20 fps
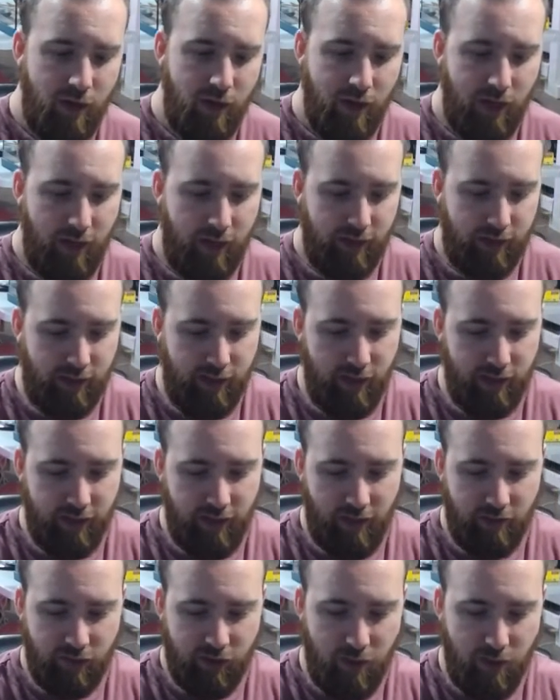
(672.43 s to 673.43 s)
it does
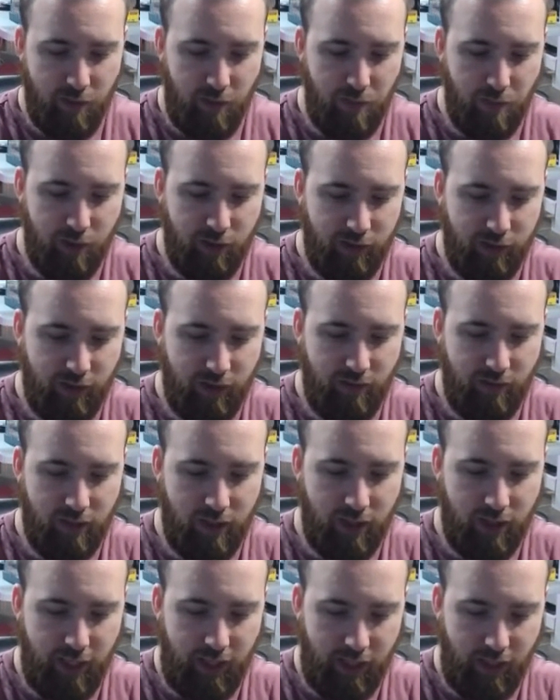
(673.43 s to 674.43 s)
have some immersed leaves
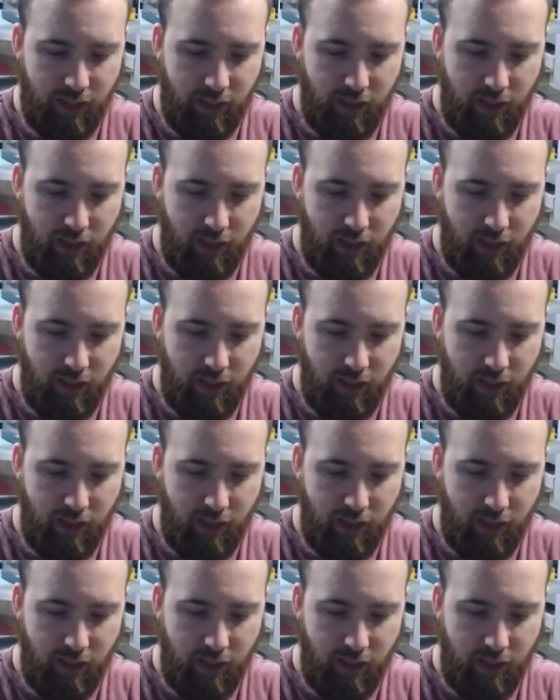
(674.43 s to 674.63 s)
on it,